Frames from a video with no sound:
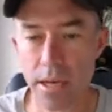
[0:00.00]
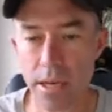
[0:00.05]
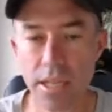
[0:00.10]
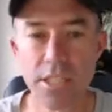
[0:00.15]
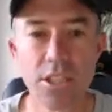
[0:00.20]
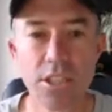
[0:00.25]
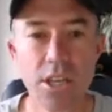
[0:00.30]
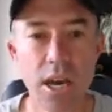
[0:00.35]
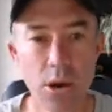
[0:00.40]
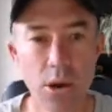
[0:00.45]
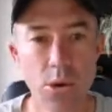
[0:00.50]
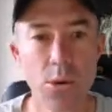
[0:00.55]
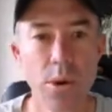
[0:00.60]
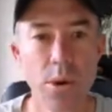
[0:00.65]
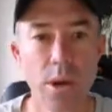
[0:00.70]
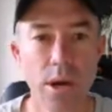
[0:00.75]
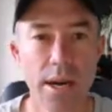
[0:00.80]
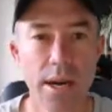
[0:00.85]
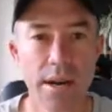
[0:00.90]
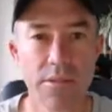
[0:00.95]
let's
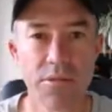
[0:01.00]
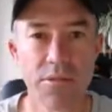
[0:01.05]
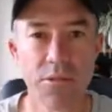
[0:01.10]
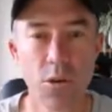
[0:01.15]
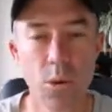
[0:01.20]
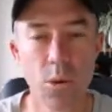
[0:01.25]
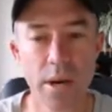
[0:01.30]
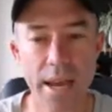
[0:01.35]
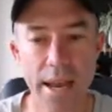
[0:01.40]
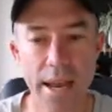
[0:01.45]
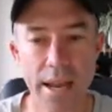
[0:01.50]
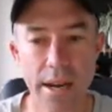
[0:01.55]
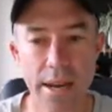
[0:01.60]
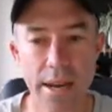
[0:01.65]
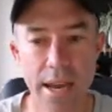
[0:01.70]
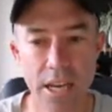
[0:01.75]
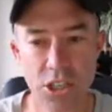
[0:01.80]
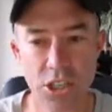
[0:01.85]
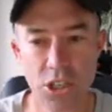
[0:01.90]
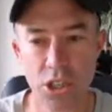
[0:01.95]
go forward and
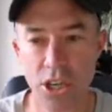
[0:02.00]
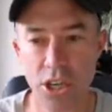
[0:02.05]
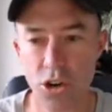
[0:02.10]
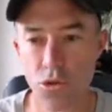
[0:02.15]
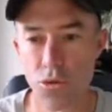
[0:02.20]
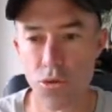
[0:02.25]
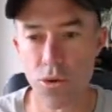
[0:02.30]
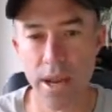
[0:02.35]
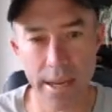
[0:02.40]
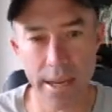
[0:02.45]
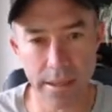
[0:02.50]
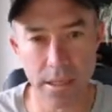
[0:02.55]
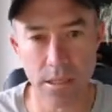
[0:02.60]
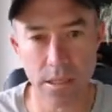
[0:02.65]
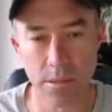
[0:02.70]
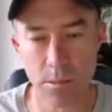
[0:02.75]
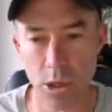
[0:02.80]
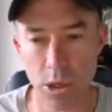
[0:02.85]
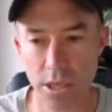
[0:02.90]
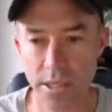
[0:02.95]
actually create
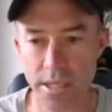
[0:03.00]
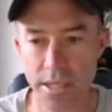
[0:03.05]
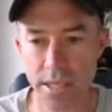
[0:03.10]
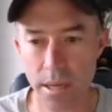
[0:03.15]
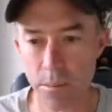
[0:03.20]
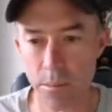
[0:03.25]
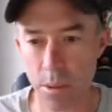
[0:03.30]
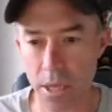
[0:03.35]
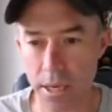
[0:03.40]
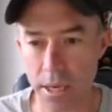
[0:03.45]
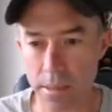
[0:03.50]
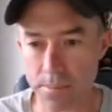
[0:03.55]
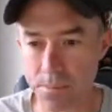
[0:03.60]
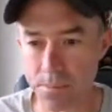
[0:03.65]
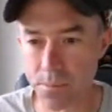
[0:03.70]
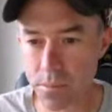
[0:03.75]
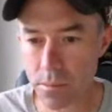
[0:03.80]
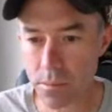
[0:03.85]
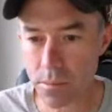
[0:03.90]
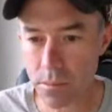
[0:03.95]
this modern template.
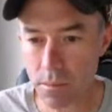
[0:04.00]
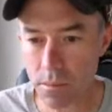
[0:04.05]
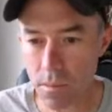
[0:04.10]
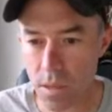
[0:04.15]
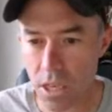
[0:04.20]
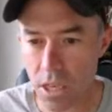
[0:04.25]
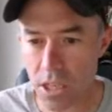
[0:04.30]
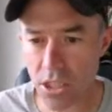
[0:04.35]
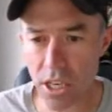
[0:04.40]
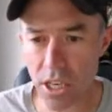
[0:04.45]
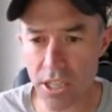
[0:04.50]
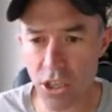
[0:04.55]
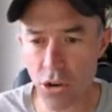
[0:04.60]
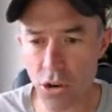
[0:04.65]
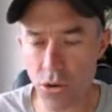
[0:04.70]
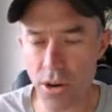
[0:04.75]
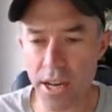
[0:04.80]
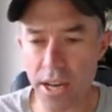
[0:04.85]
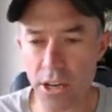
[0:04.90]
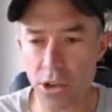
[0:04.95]
So let's
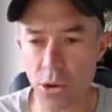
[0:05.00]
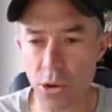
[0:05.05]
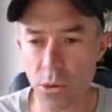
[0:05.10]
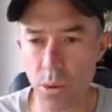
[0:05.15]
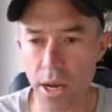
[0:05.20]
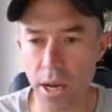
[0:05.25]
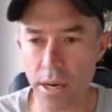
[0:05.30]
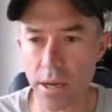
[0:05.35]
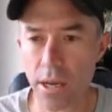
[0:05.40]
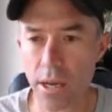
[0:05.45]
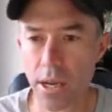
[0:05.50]
create a new one.